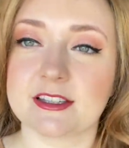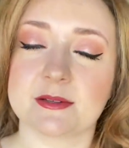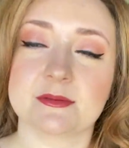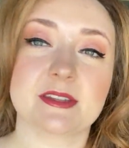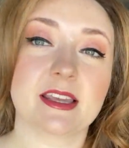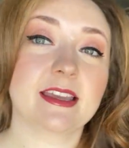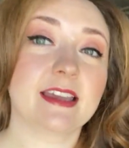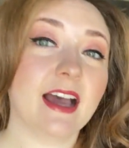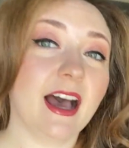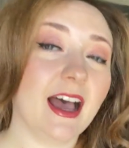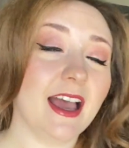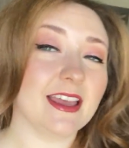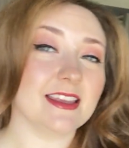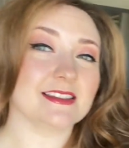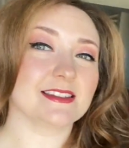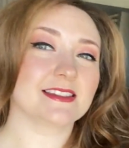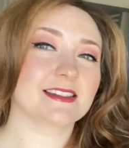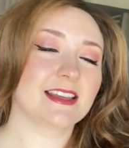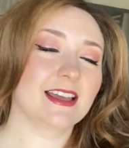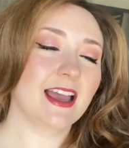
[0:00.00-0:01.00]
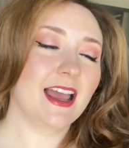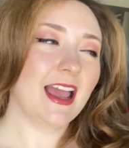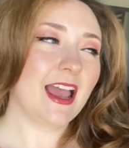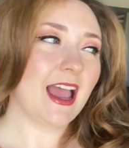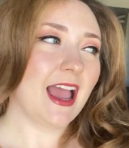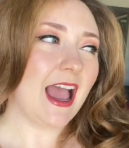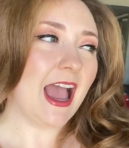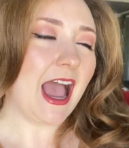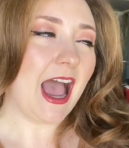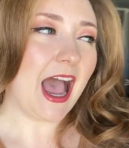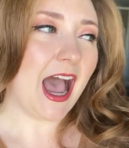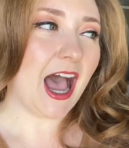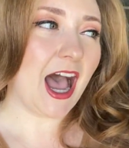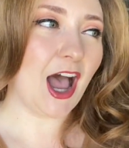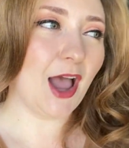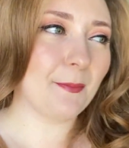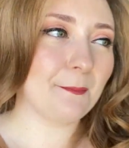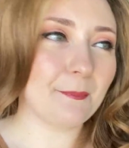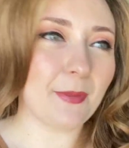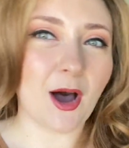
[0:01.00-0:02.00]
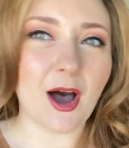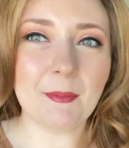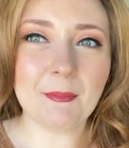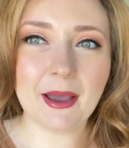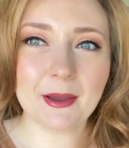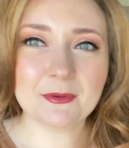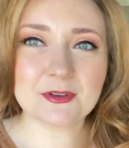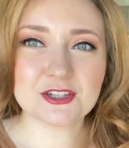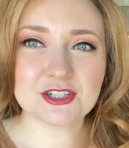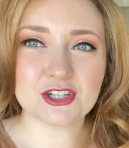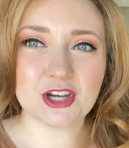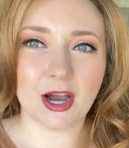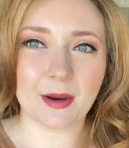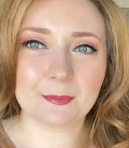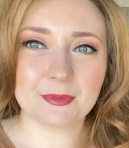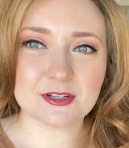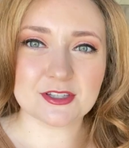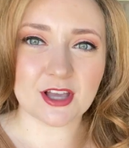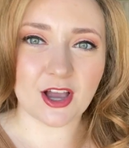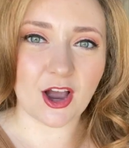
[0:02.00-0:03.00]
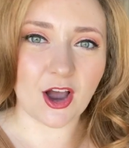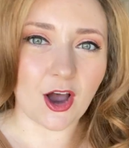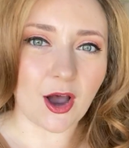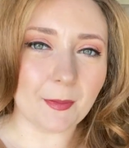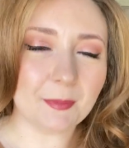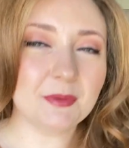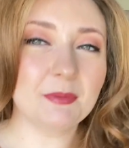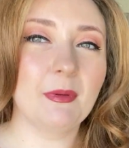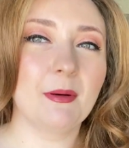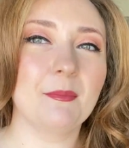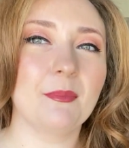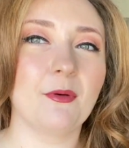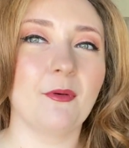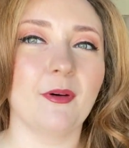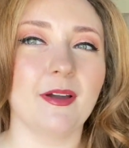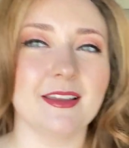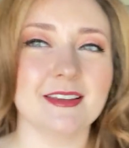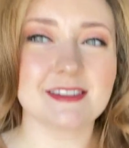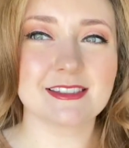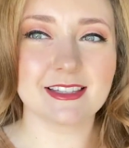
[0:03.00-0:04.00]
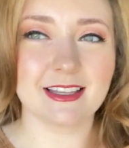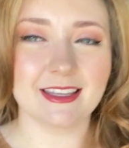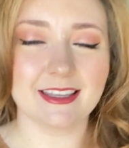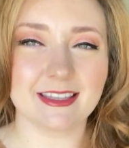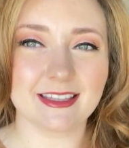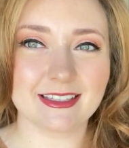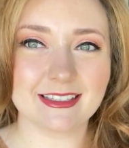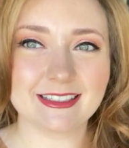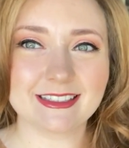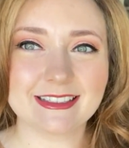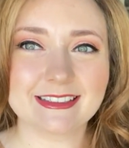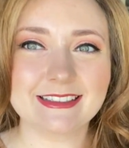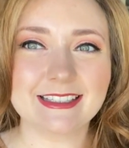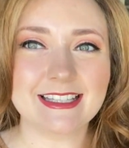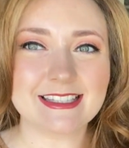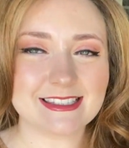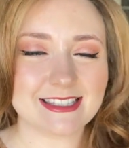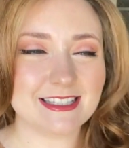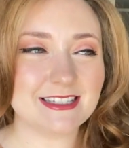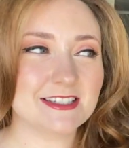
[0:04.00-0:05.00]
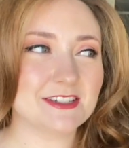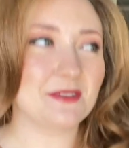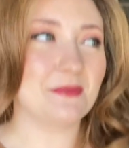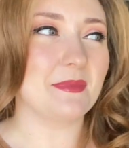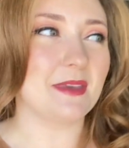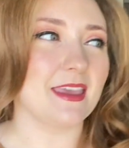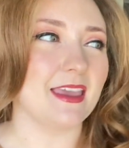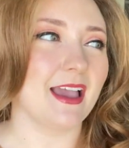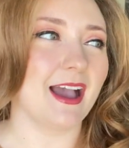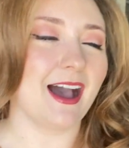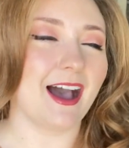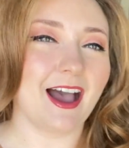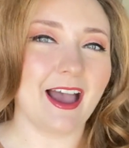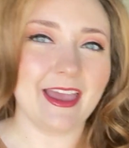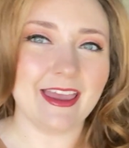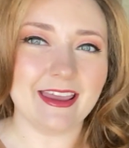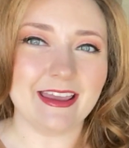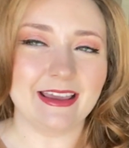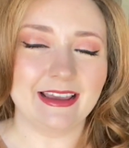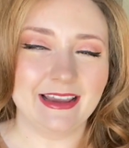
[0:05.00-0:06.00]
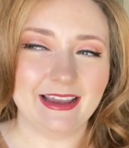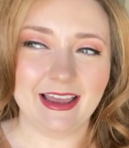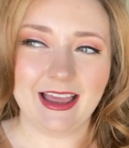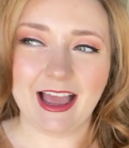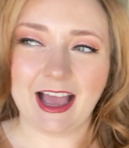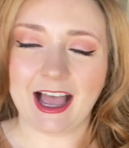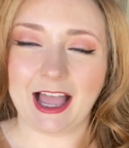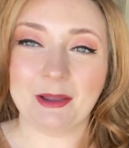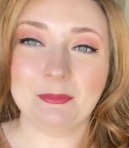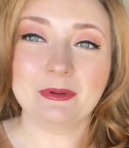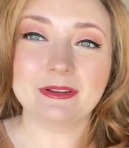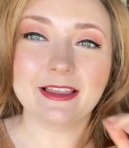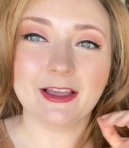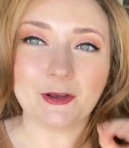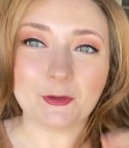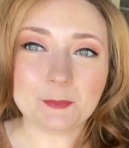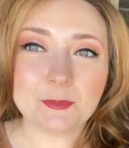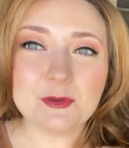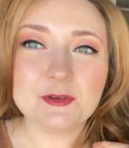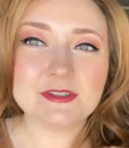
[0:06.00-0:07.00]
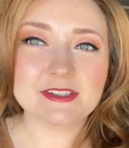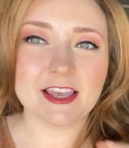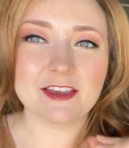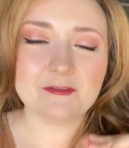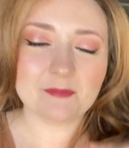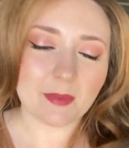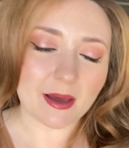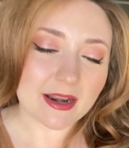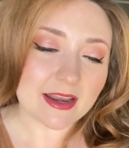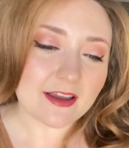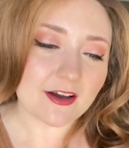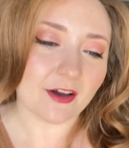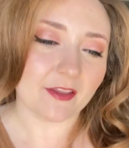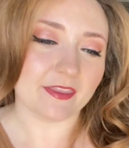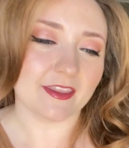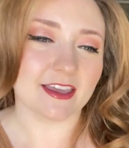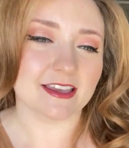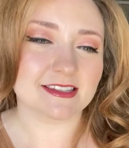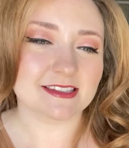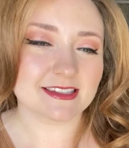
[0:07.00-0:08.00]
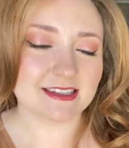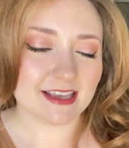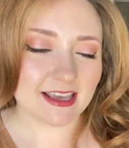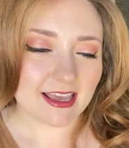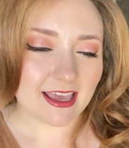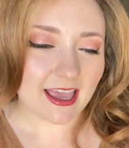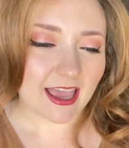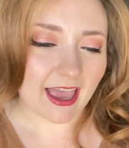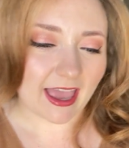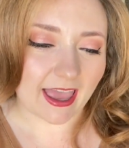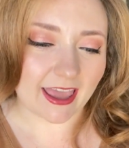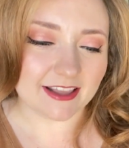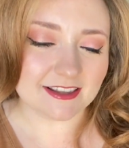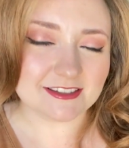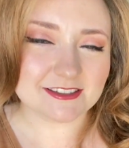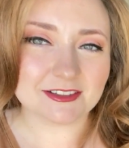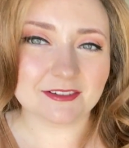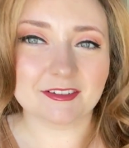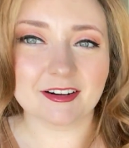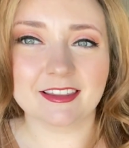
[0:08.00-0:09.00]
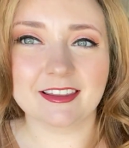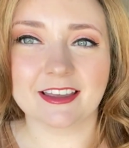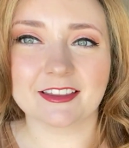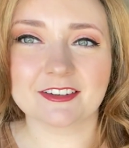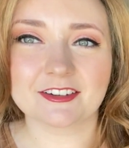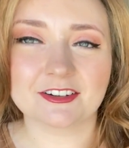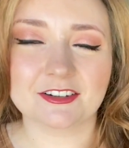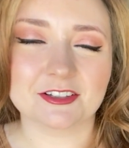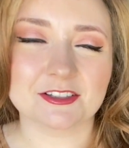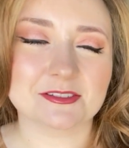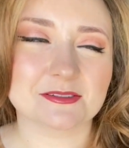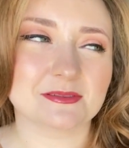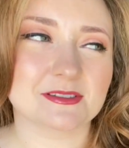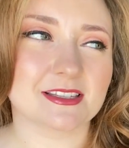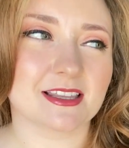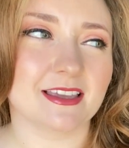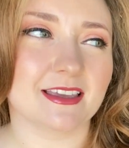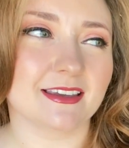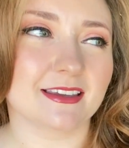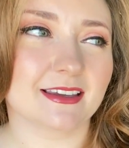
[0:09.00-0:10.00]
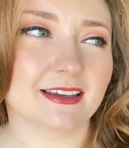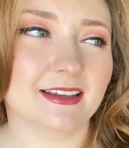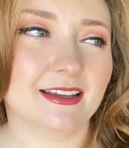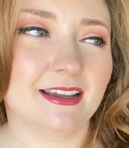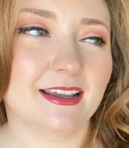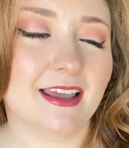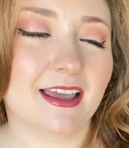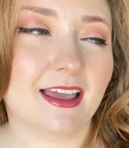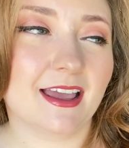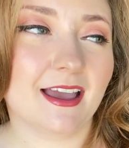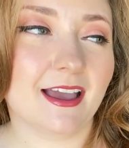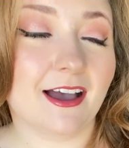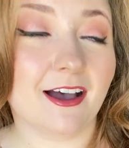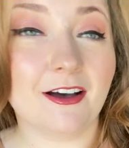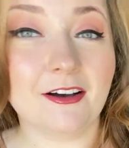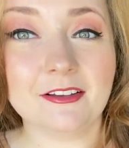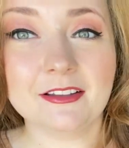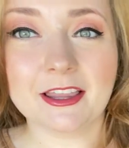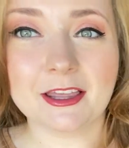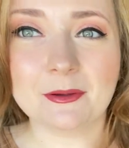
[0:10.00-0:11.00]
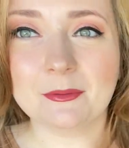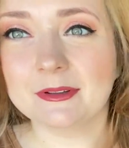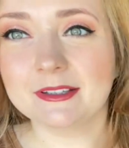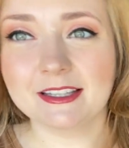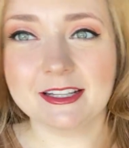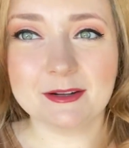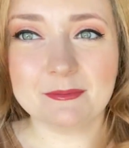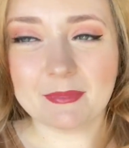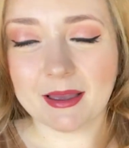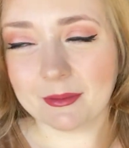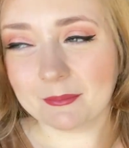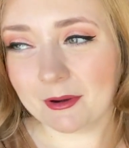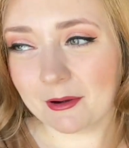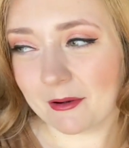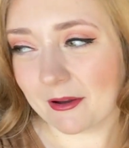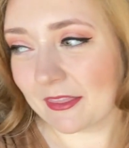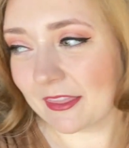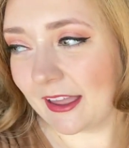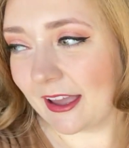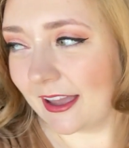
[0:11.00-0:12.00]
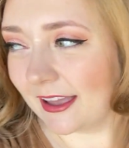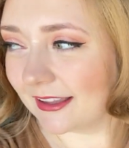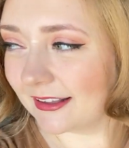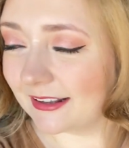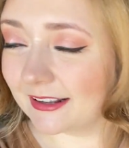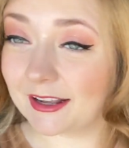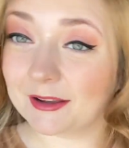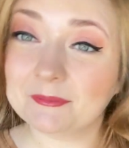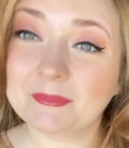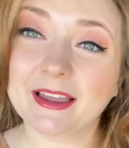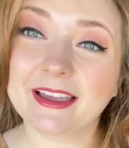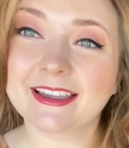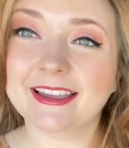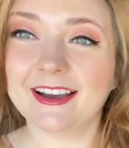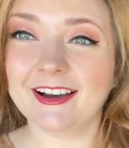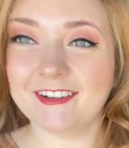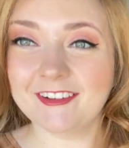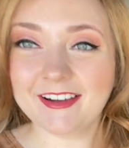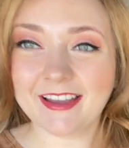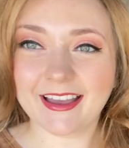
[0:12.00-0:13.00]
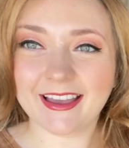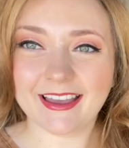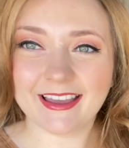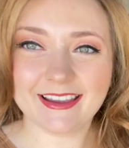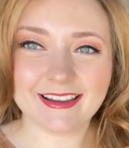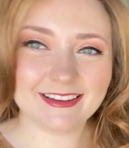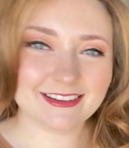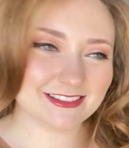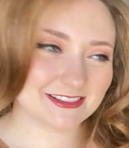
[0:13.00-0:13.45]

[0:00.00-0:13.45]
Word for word: I was like, guys, I bought mine with Shoppers Optimum Points. Like, listen to me. I, I will help you save money on this. And so one of the other girls was like, oh, like, we'll need a memo on that. And I'm like, okay.